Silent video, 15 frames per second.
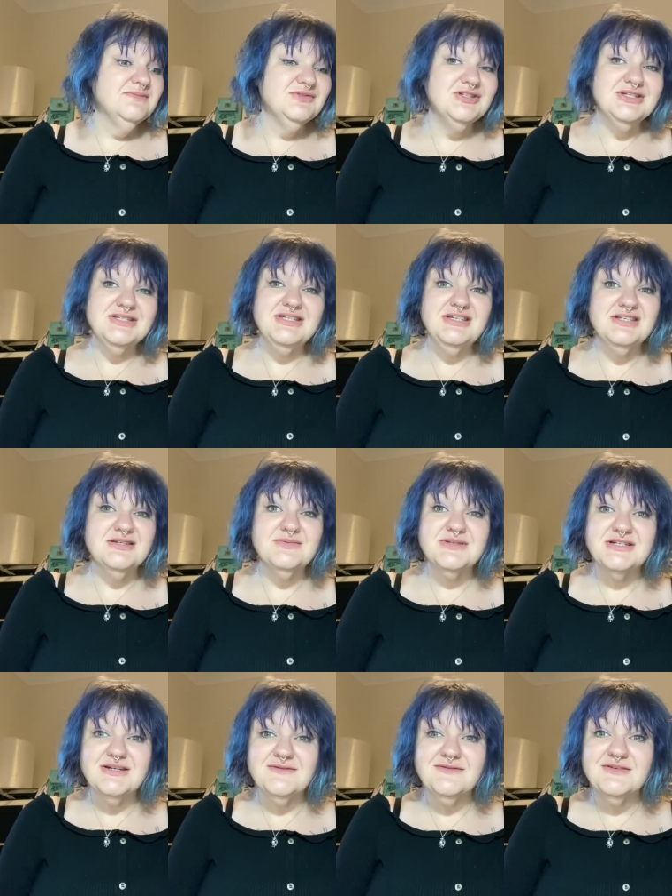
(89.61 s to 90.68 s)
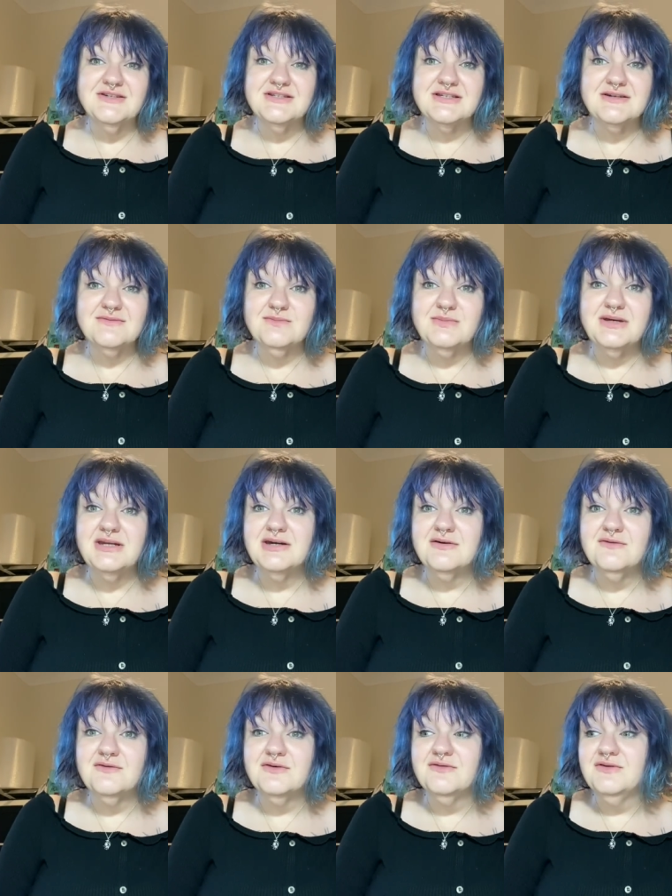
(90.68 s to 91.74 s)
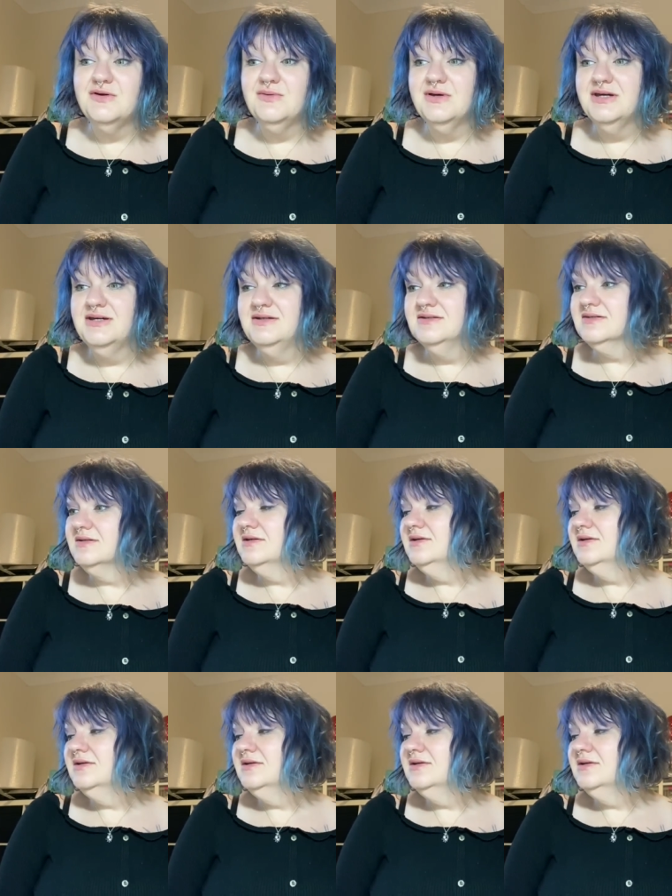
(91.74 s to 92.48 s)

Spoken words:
To see some stuff because I haven't been out for a few days.